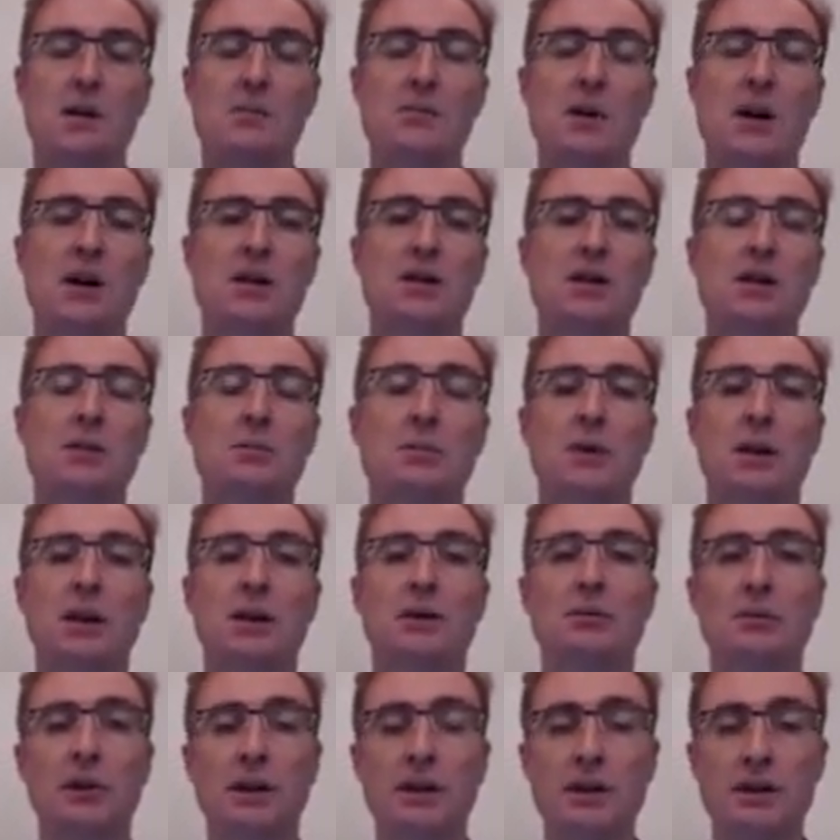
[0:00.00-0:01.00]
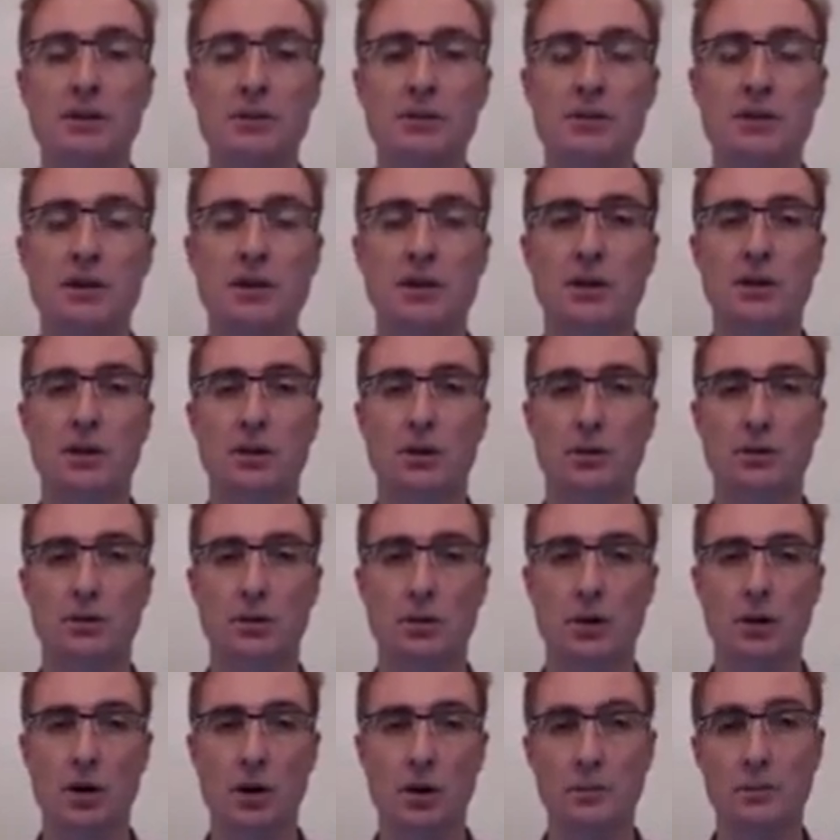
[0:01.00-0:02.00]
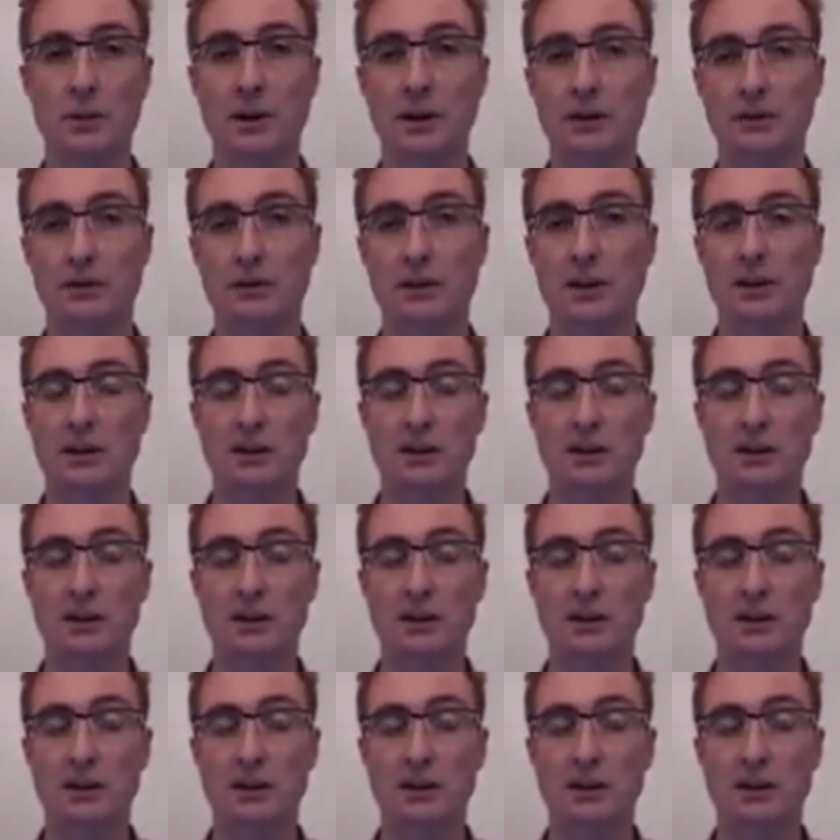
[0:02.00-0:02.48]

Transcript: by simply reusing the local copy.